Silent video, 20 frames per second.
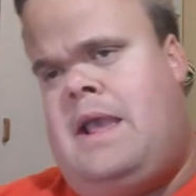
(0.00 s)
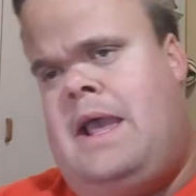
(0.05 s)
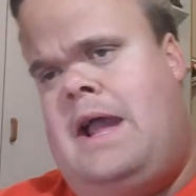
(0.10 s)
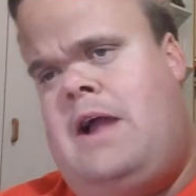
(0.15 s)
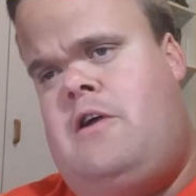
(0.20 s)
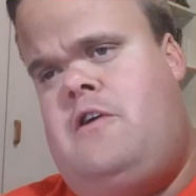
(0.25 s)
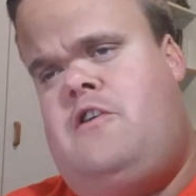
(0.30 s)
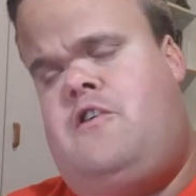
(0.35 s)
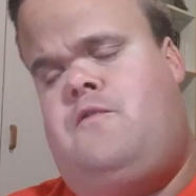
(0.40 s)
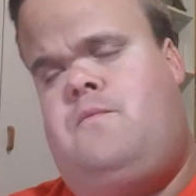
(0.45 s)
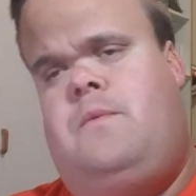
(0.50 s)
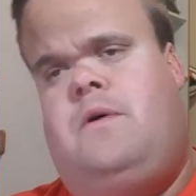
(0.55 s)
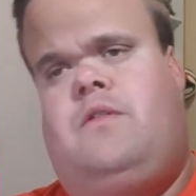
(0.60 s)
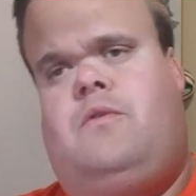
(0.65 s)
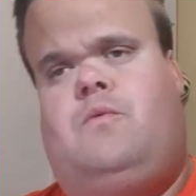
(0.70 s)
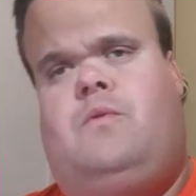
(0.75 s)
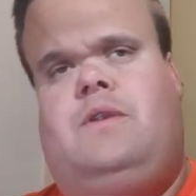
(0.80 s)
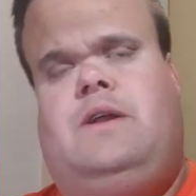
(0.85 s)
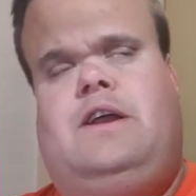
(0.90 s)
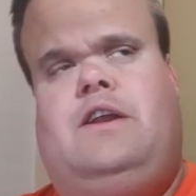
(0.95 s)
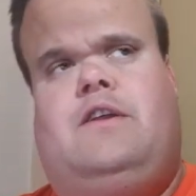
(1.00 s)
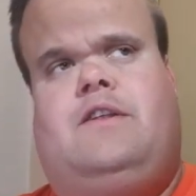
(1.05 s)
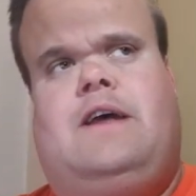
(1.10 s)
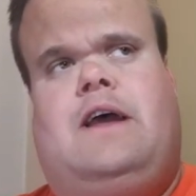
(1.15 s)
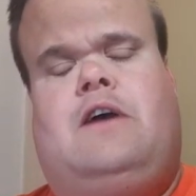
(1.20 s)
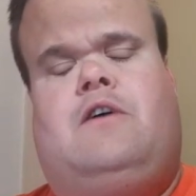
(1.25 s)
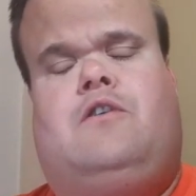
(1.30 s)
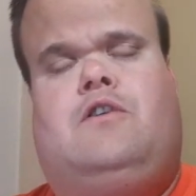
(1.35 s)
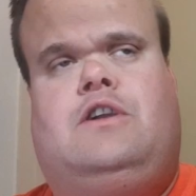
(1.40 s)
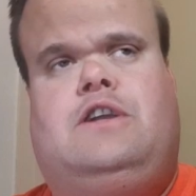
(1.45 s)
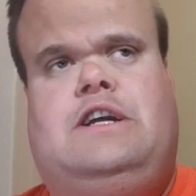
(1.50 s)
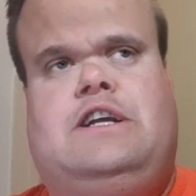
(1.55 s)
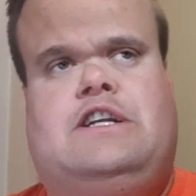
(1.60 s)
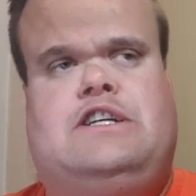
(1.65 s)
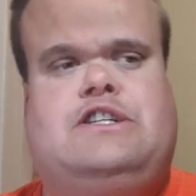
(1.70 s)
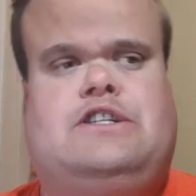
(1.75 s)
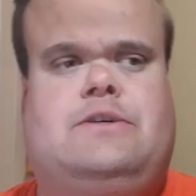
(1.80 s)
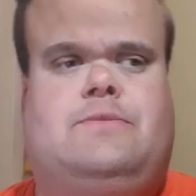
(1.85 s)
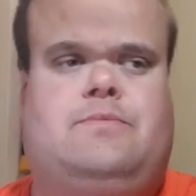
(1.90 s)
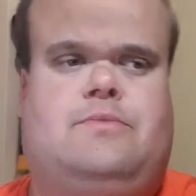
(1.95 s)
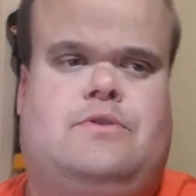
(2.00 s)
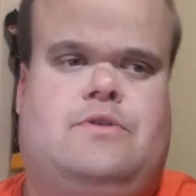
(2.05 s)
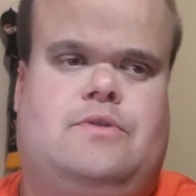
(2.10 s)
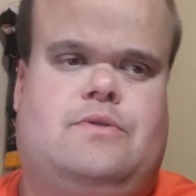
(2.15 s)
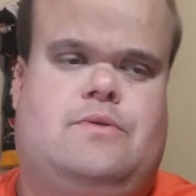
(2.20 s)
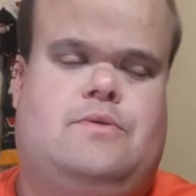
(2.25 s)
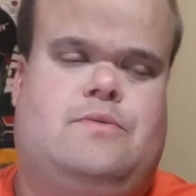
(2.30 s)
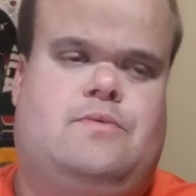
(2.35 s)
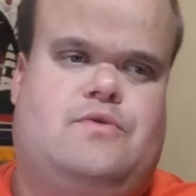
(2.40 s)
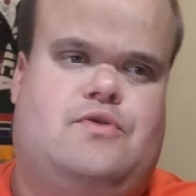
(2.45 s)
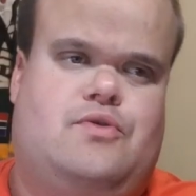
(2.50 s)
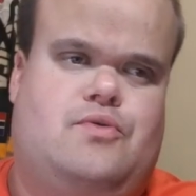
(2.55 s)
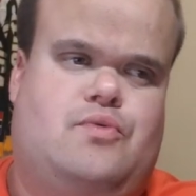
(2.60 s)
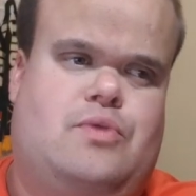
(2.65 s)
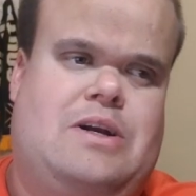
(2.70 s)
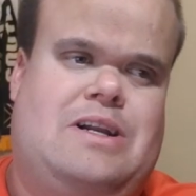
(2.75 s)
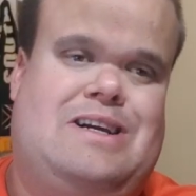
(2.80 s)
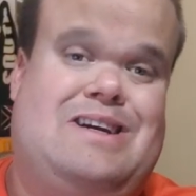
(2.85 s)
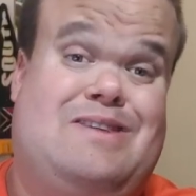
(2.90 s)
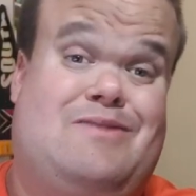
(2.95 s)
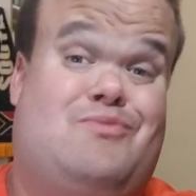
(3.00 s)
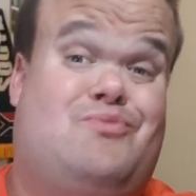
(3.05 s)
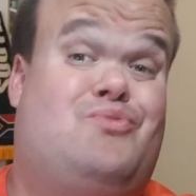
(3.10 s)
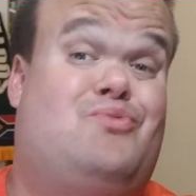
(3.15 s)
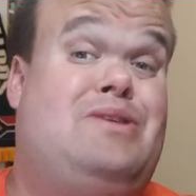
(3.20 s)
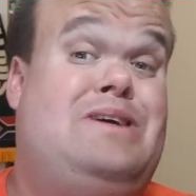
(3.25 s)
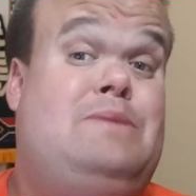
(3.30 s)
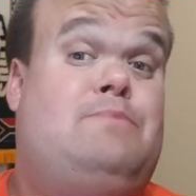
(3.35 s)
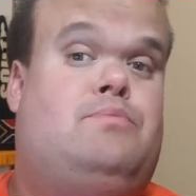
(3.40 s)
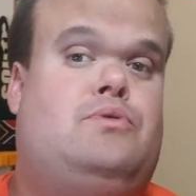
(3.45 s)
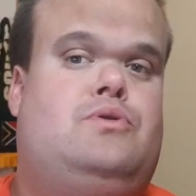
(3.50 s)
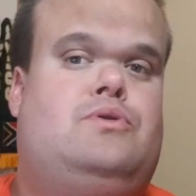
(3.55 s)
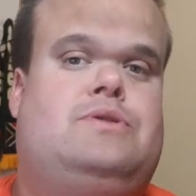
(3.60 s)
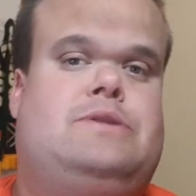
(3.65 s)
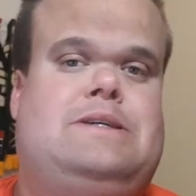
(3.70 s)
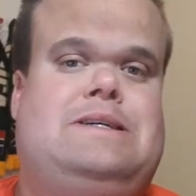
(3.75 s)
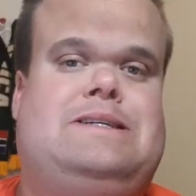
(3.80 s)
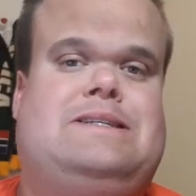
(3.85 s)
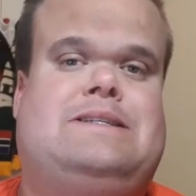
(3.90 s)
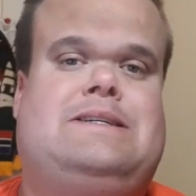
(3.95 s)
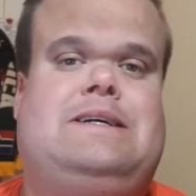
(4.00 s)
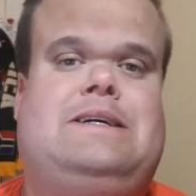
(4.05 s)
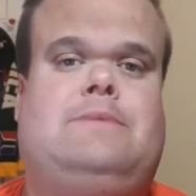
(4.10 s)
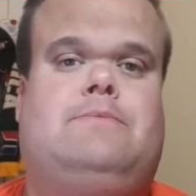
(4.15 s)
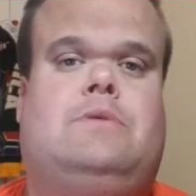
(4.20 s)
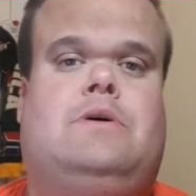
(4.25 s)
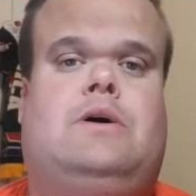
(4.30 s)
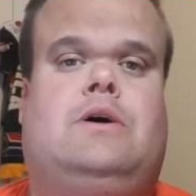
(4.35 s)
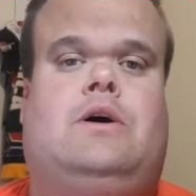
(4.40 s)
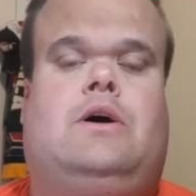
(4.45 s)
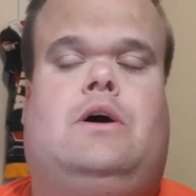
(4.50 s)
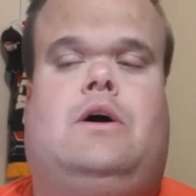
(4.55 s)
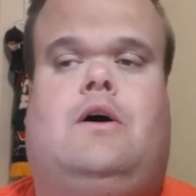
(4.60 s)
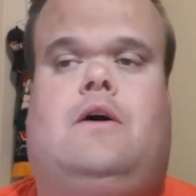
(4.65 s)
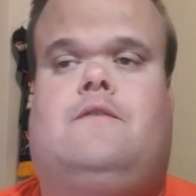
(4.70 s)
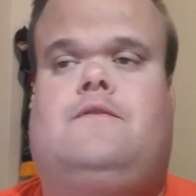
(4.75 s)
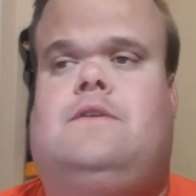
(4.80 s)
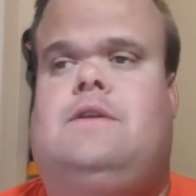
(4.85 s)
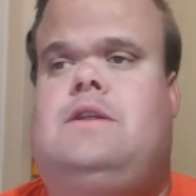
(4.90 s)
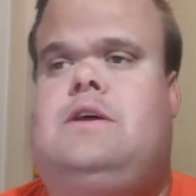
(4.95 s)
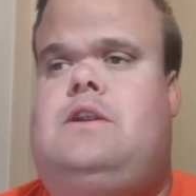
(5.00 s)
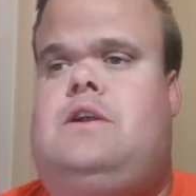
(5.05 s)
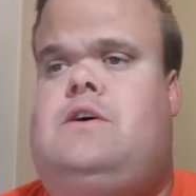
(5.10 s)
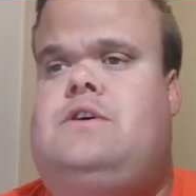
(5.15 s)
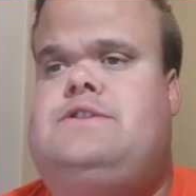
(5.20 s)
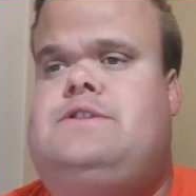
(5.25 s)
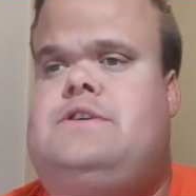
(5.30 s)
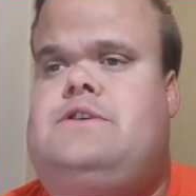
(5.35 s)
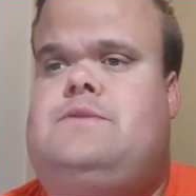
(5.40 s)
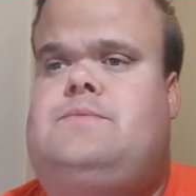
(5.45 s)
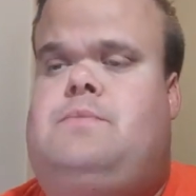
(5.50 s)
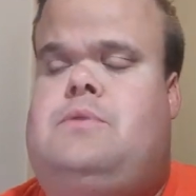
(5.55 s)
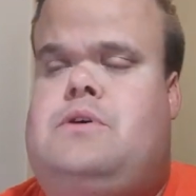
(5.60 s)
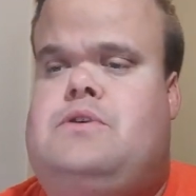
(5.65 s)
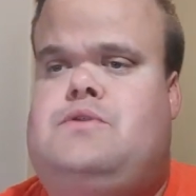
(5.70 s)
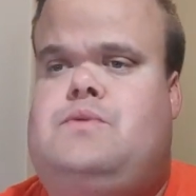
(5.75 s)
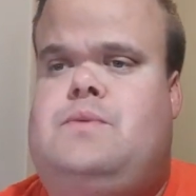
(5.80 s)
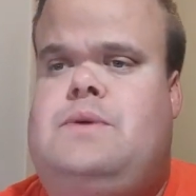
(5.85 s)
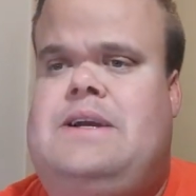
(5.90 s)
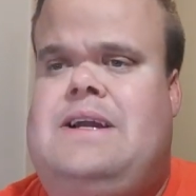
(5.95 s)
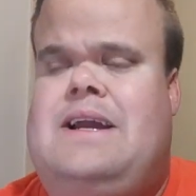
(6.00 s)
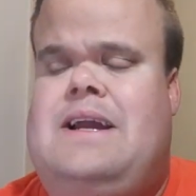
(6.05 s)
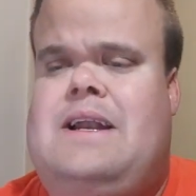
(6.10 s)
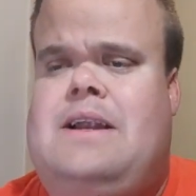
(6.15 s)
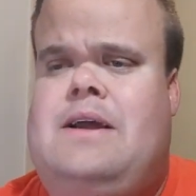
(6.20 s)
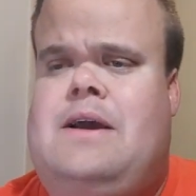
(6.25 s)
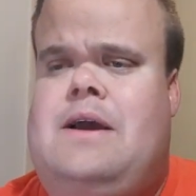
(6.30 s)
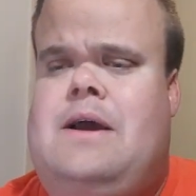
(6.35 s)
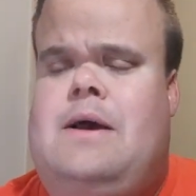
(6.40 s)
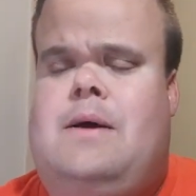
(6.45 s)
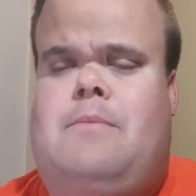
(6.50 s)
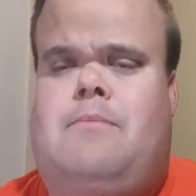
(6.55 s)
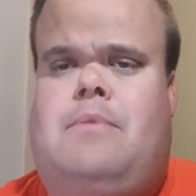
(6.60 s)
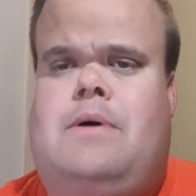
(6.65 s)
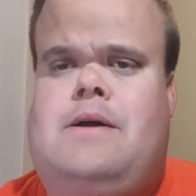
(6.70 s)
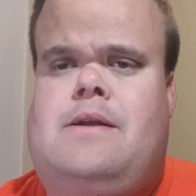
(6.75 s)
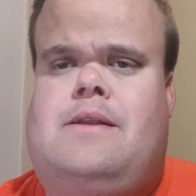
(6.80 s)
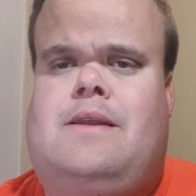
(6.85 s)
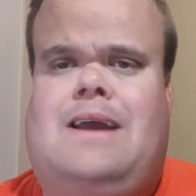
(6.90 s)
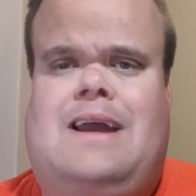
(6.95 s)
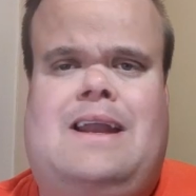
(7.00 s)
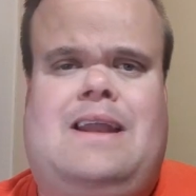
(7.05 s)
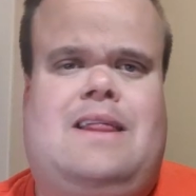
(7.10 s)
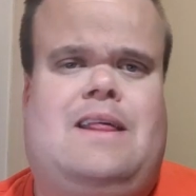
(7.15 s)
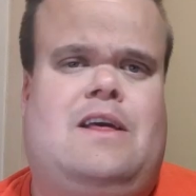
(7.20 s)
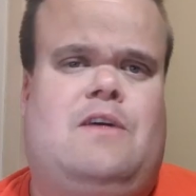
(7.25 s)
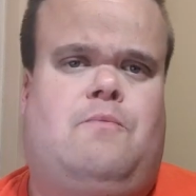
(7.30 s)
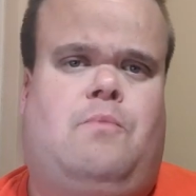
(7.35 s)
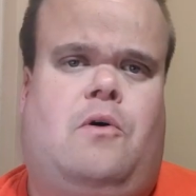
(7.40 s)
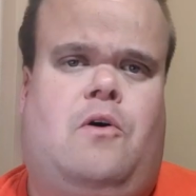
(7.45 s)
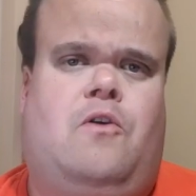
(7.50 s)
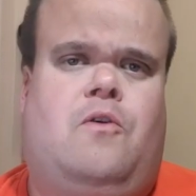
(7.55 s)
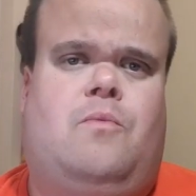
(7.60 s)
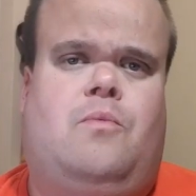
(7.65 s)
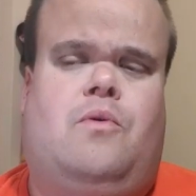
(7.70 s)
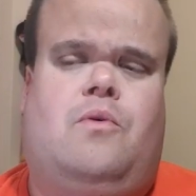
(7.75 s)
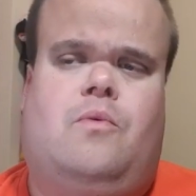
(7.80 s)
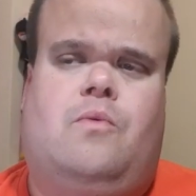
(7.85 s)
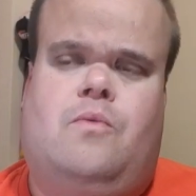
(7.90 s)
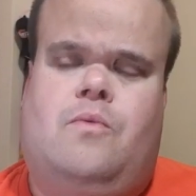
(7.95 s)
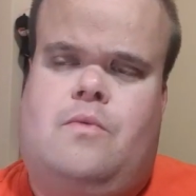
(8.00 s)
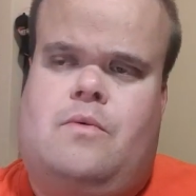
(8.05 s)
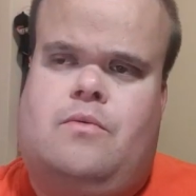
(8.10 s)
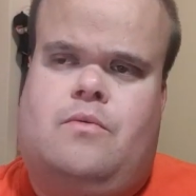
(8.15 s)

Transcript: Aaron Smith will need to take on leadership to really reboost his team after the loss this past weekend. But anything's possible.